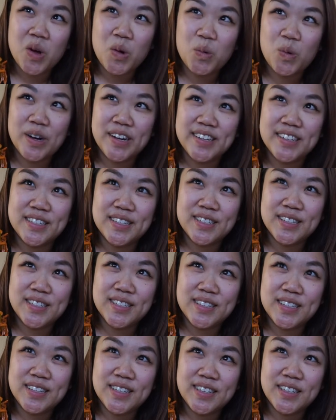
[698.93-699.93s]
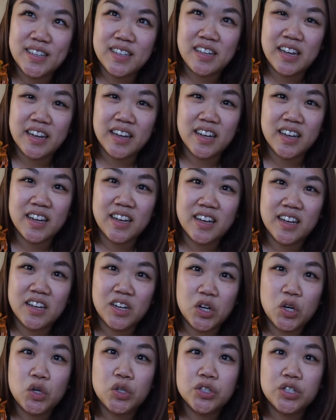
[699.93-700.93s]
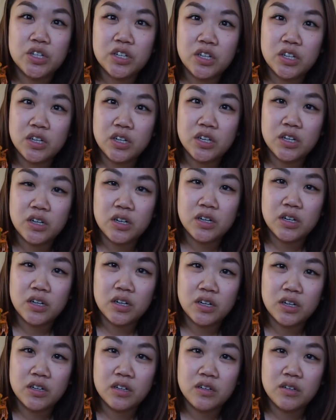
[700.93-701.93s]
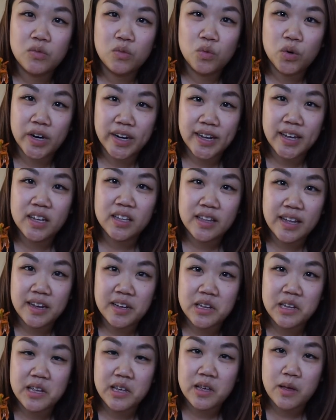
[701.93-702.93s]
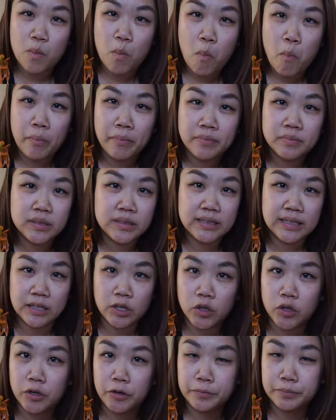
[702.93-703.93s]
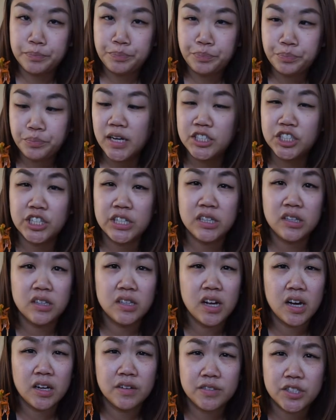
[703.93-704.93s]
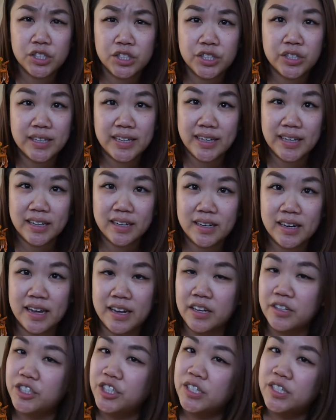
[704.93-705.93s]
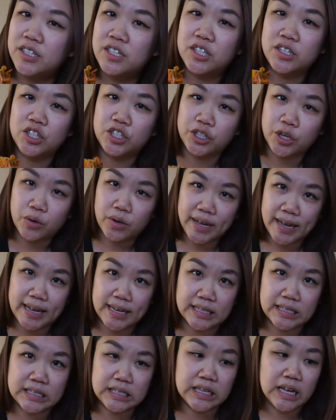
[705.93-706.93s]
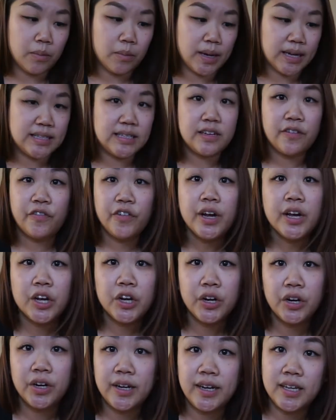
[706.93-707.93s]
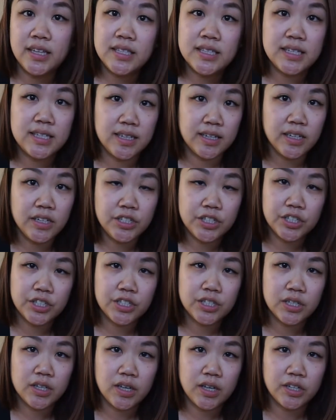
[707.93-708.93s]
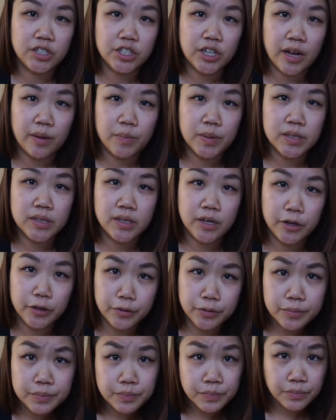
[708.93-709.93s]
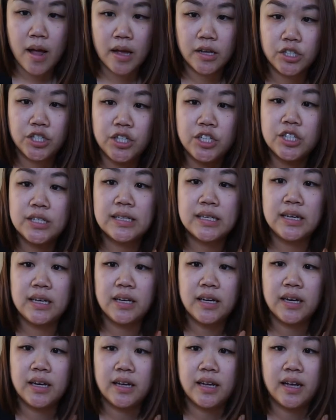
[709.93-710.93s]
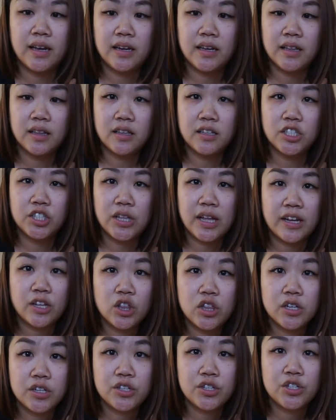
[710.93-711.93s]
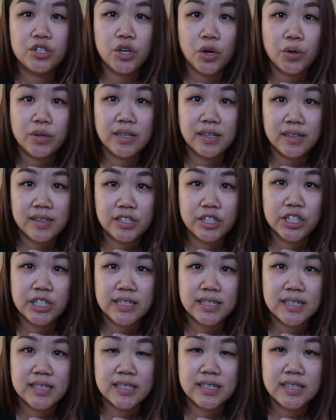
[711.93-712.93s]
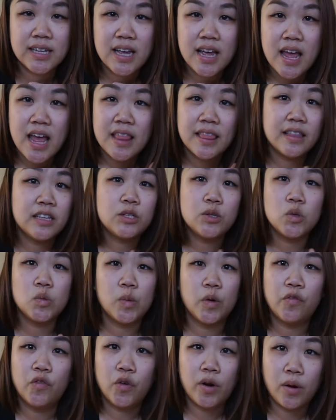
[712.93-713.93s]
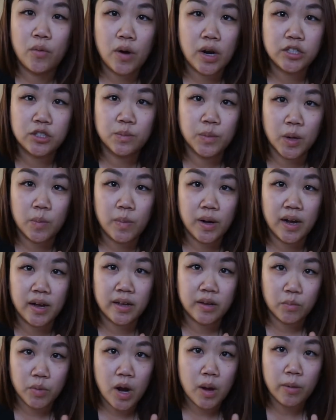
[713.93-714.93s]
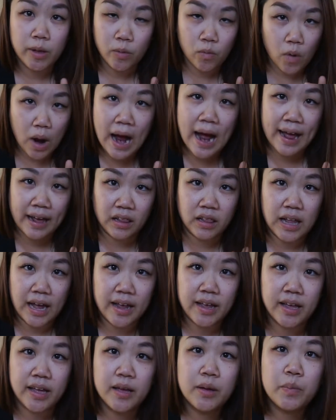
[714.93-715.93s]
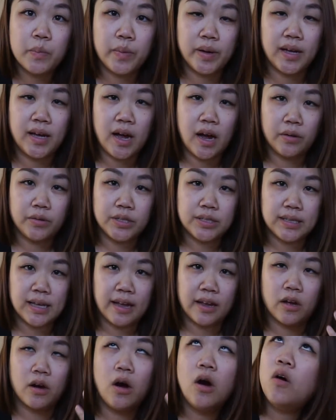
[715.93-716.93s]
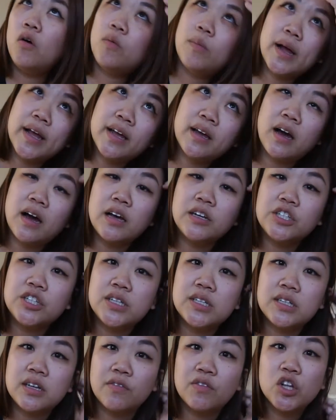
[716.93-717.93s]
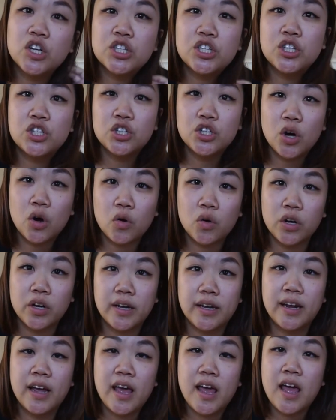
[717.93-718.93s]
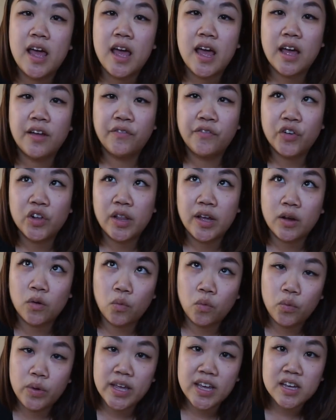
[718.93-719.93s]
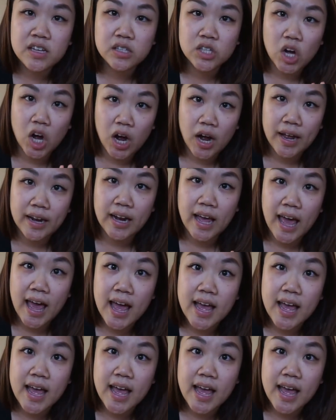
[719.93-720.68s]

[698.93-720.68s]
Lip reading: was like an older working lady, single. She loves to eat and it just showcased a different Korean dish each episode and she just eat it and it like looks so delicious. And this is before I watched mukbang and probably why I like it, but I was like, oh my gosh, this stuff looks so good. And for like weeks on